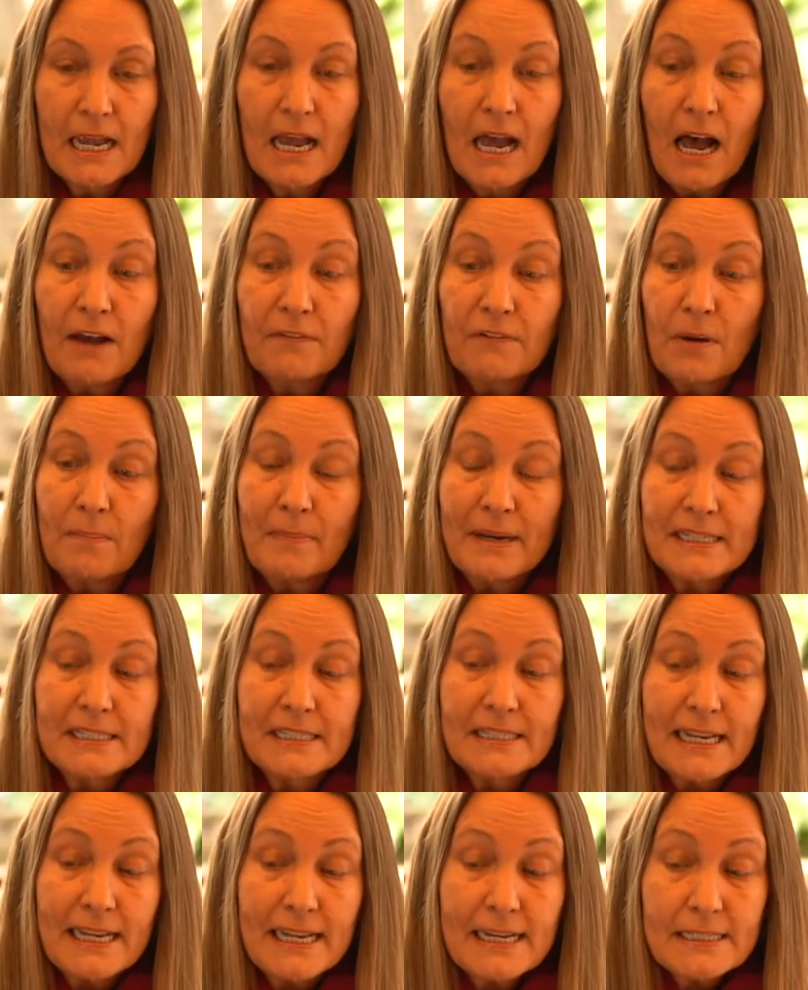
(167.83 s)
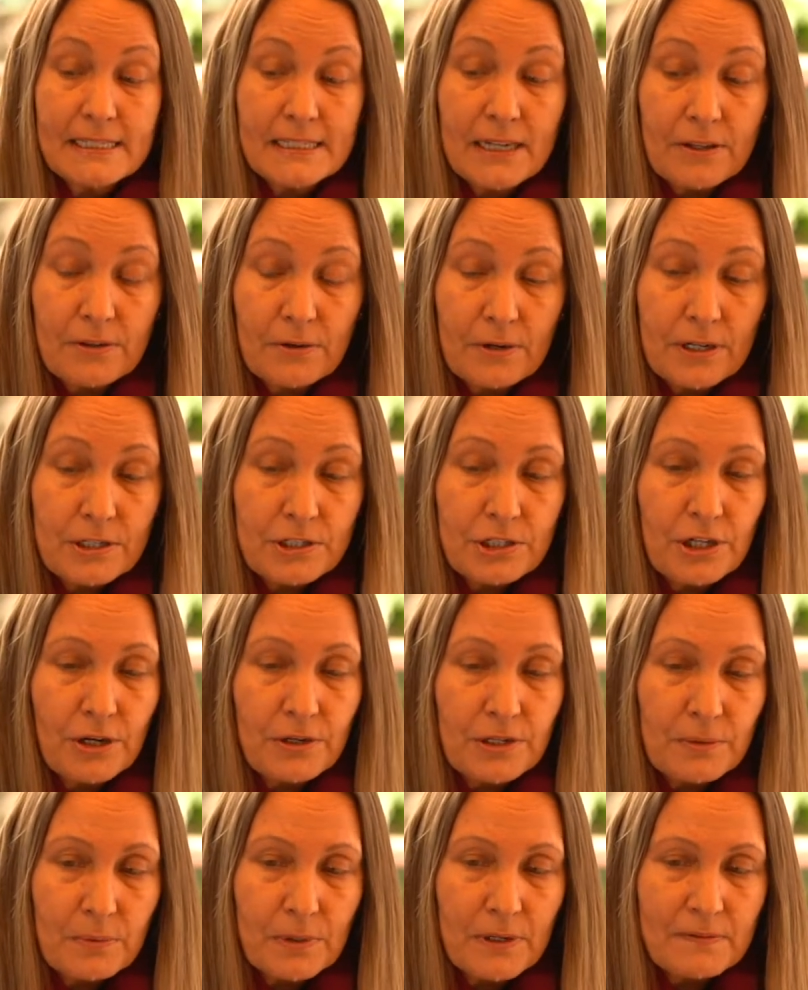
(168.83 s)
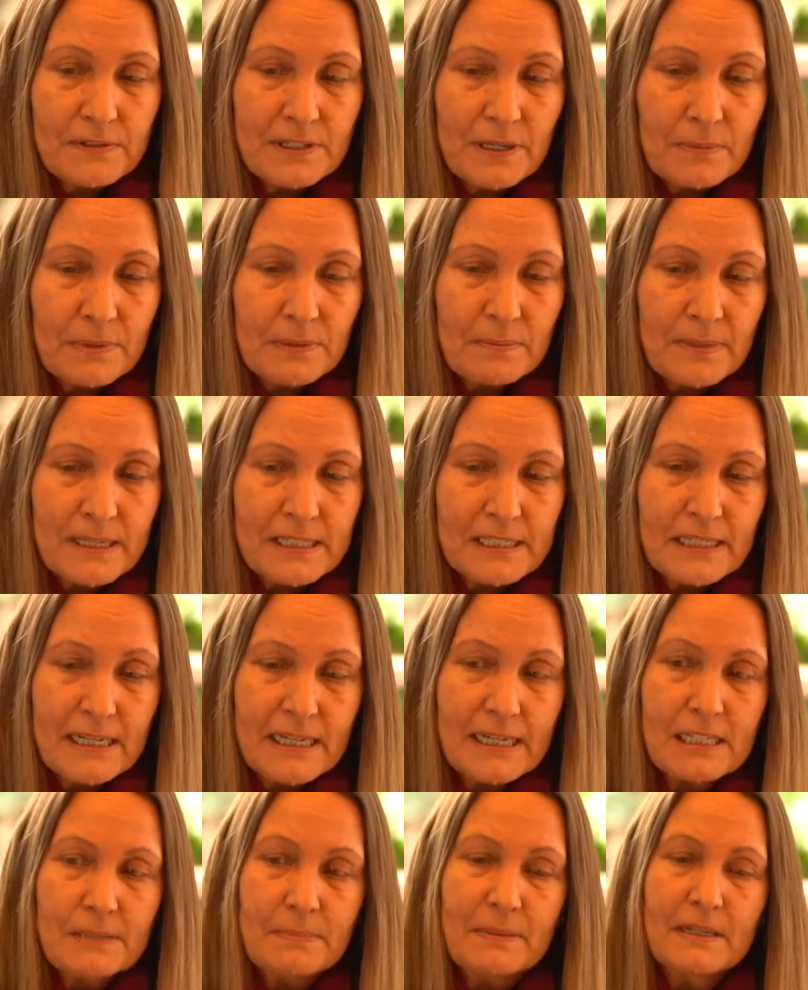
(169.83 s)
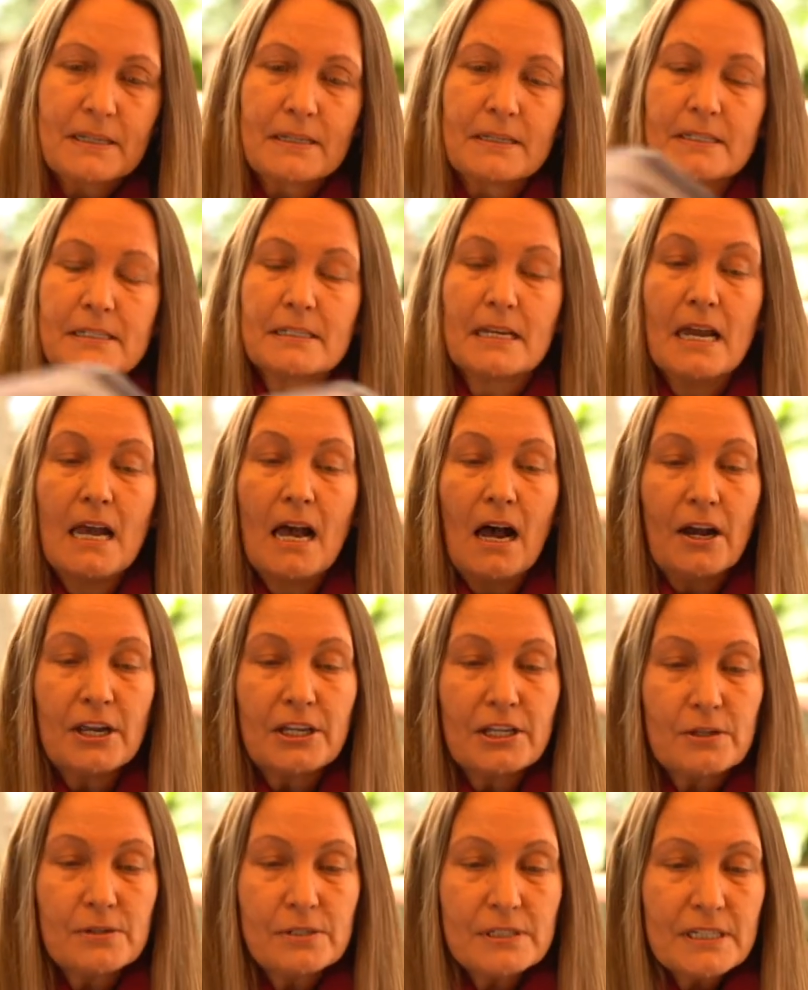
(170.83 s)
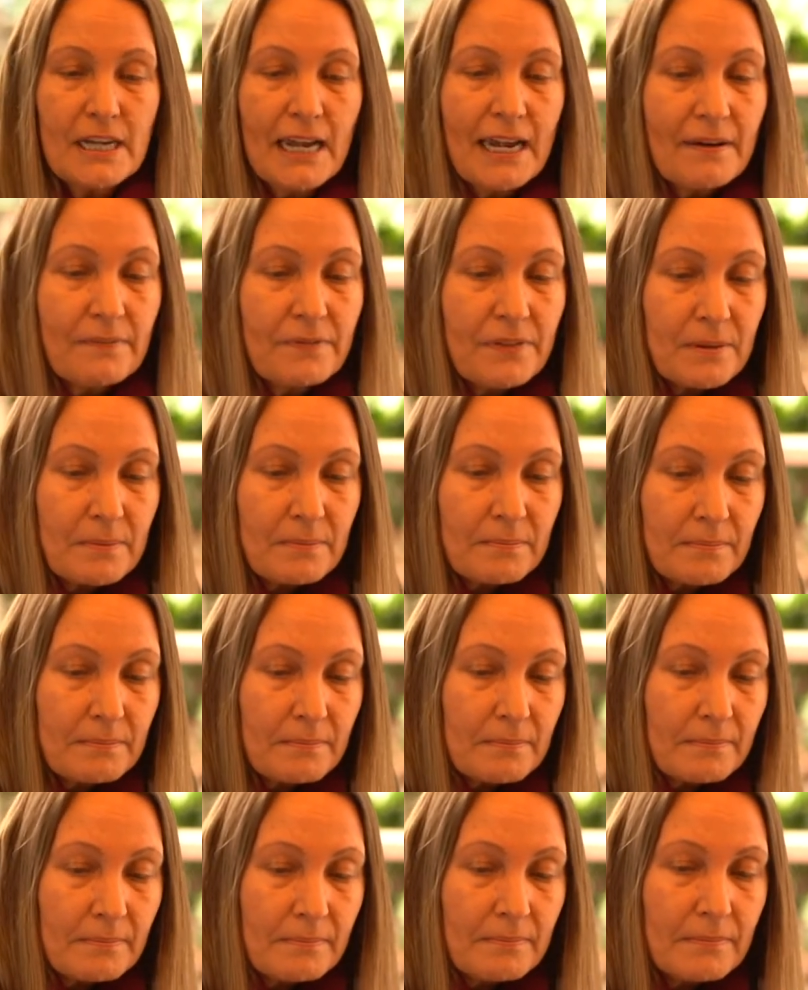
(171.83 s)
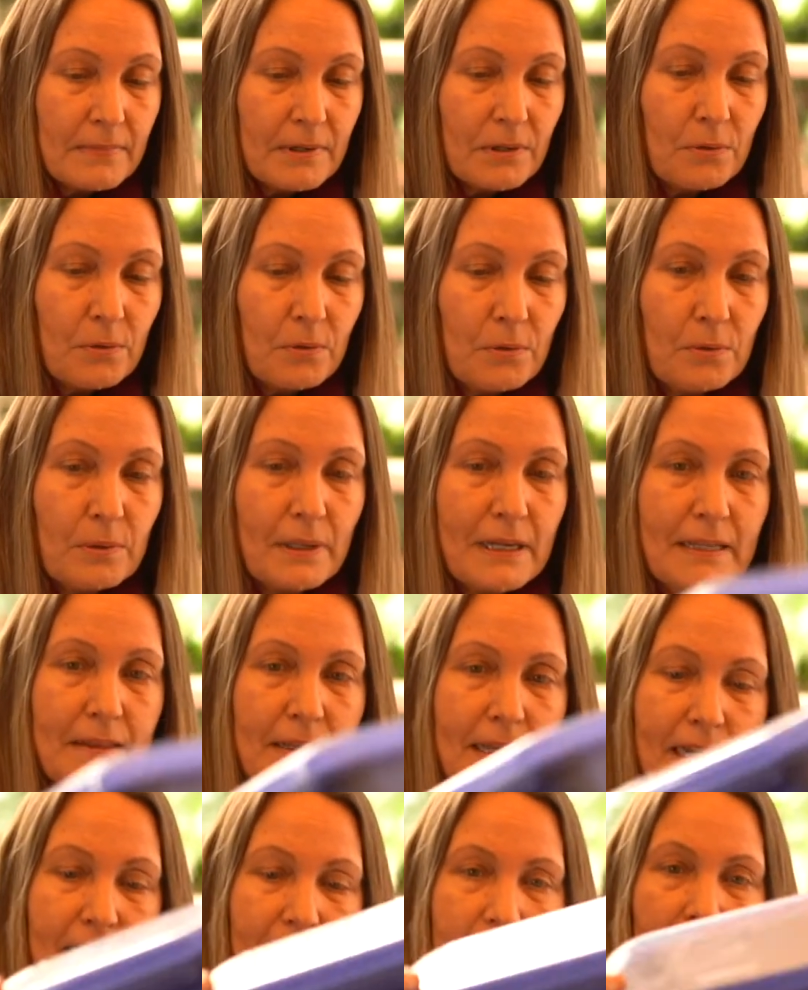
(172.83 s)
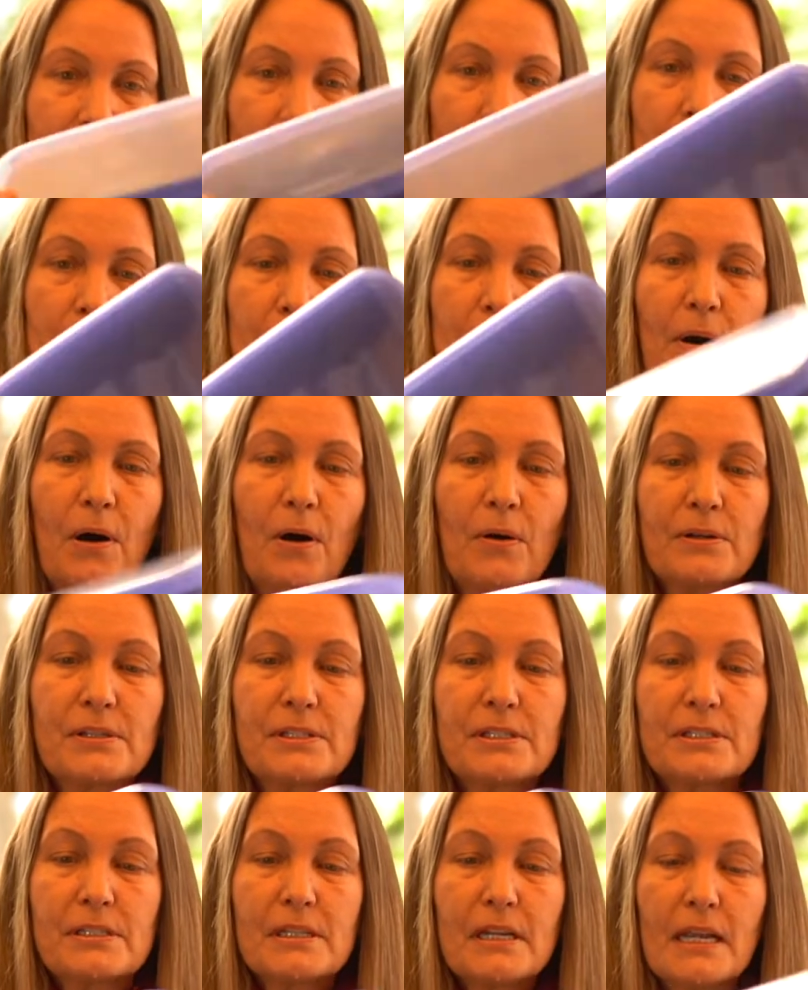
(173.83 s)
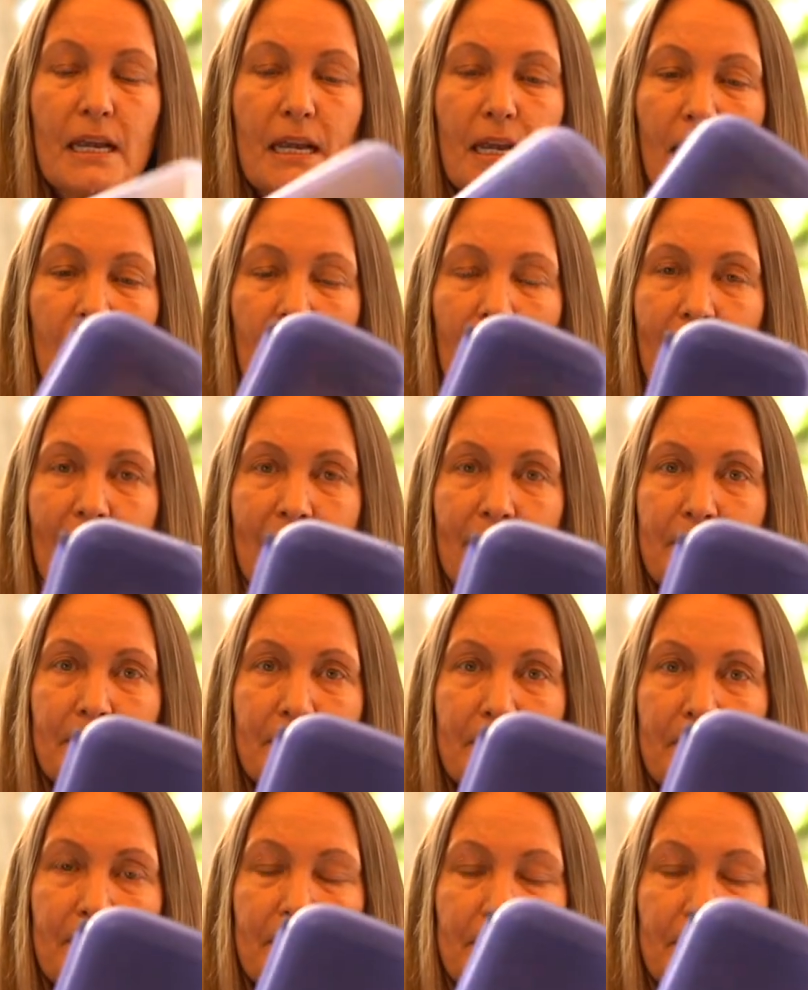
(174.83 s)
I've got my seeds, and I thought I'd show you what I've done with my seeds, because I used to have them all in these little pots, and